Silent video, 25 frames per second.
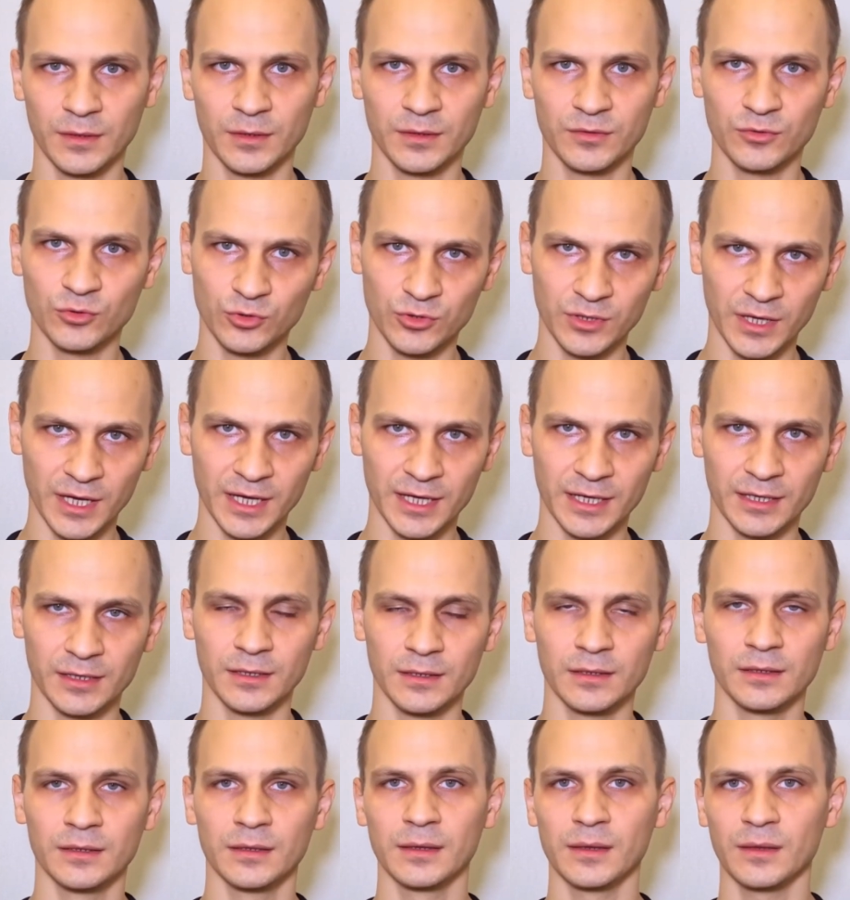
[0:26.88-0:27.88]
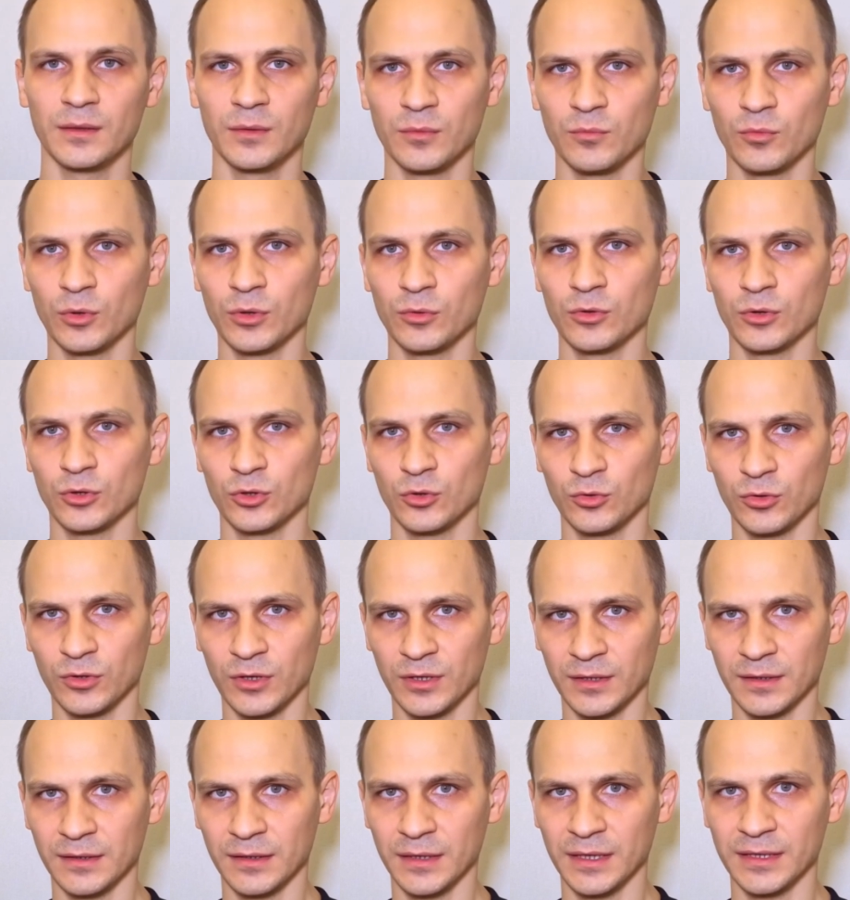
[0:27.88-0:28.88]
Today, we will
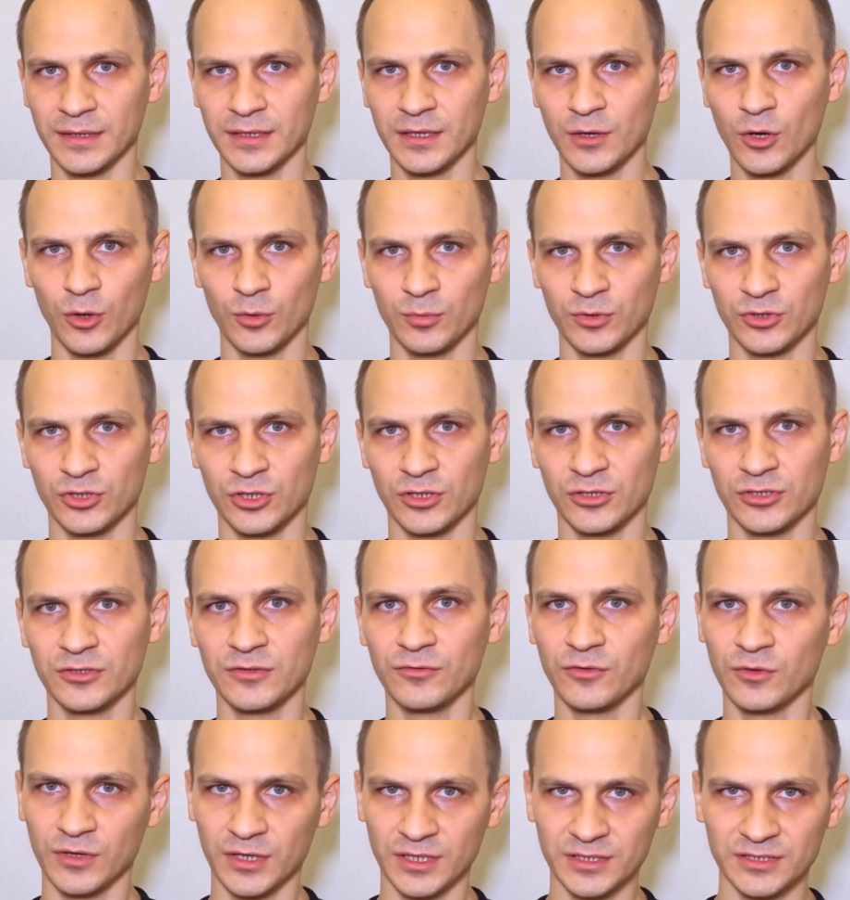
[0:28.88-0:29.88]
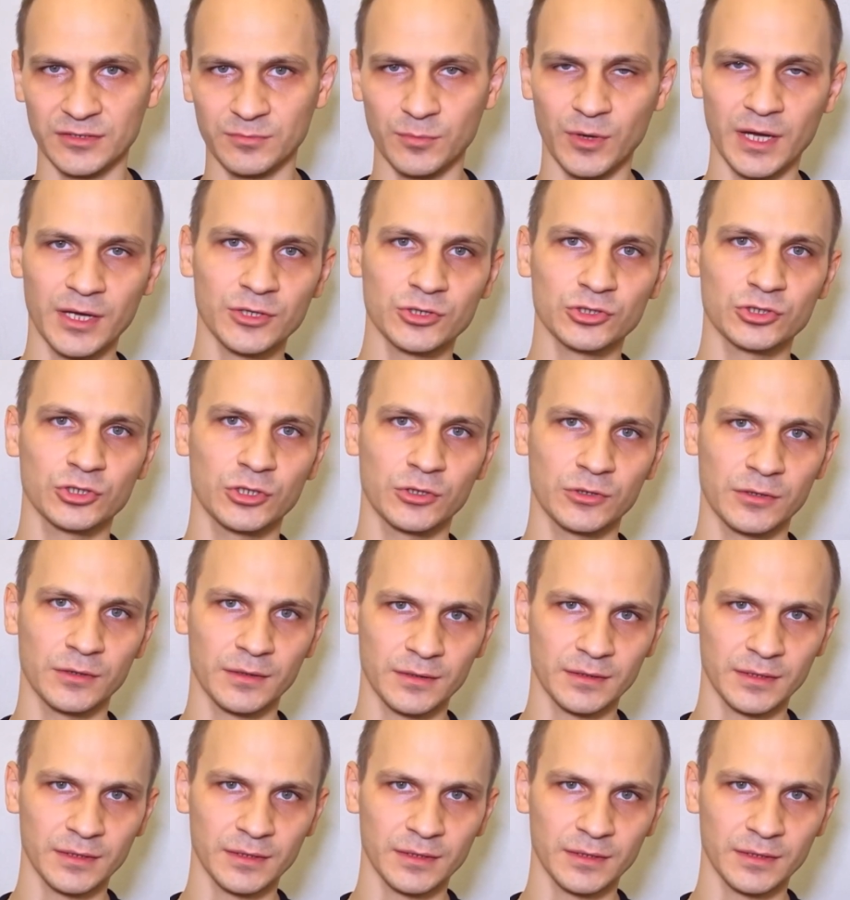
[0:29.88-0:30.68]
look at the options for expansion